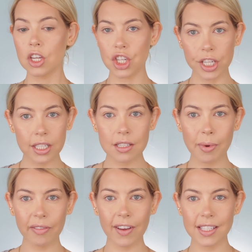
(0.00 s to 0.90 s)
sheen to
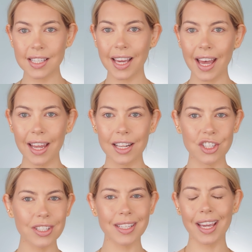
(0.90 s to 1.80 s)
my face again. It
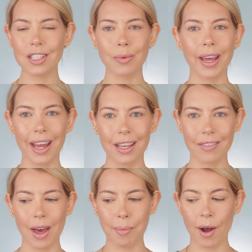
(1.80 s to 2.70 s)
just takes away any of that